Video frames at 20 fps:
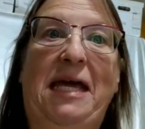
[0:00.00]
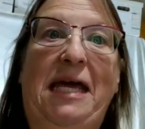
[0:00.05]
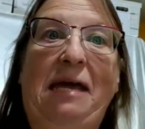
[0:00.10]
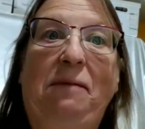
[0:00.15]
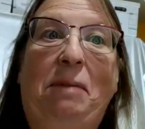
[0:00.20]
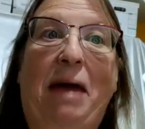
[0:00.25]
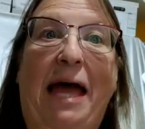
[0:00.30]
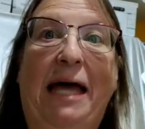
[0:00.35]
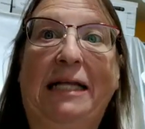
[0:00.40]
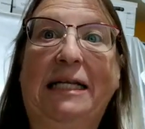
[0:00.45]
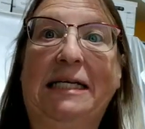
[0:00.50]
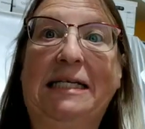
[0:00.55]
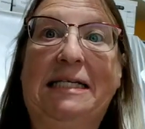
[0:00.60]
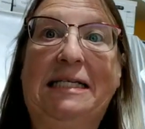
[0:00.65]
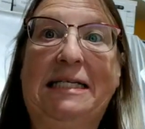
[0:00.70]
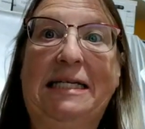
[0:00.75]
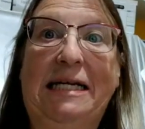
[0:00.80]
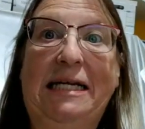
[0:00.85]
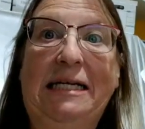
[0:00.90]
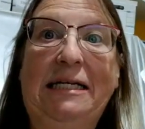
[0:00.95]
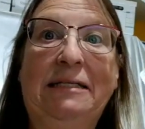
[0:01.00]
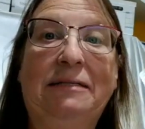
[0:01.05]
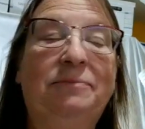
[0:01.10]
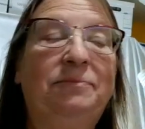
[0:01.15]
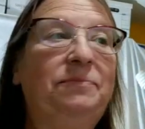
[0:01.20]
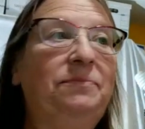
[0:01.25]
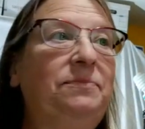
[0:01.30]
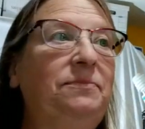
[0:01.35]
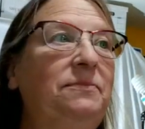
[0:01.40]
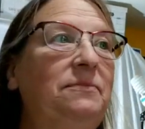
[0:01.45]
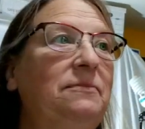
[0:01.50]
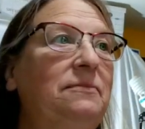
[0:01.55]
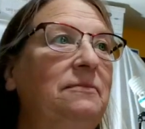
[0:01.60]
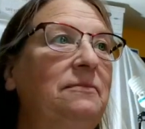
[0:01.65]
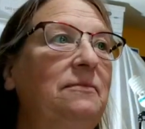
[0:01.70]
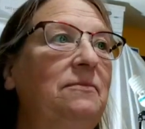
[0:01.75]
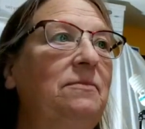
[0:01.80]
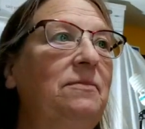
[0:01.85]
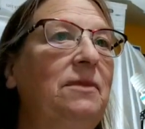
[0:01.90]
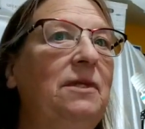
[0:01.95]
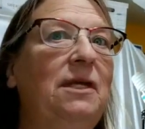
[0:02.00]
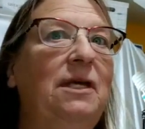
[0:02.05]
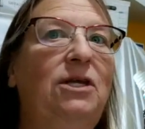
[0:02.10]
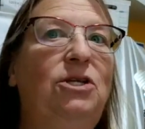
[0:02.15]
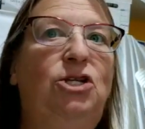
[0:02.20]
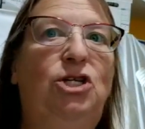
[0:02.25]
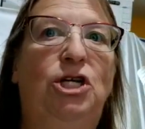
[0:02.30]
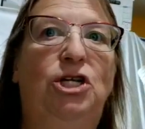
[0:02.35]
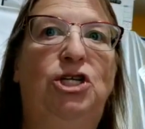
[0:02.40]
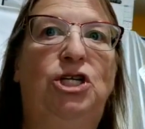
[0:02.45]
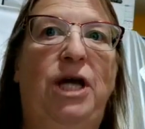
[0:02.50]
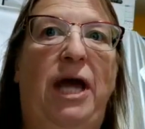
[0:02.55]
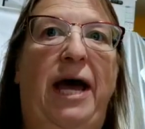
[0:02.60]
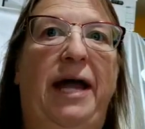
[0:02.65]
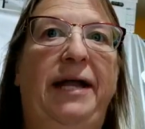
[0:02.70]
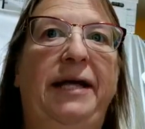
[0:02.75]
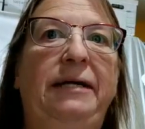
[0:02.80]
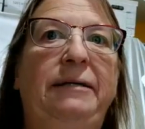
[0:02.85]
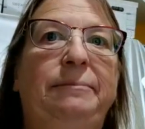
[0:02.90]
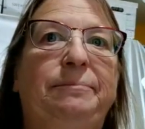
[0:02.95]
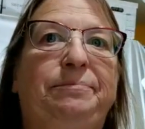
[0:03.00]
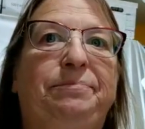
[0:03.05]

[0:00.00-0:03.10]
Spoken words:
eBay listing, chit-chatting,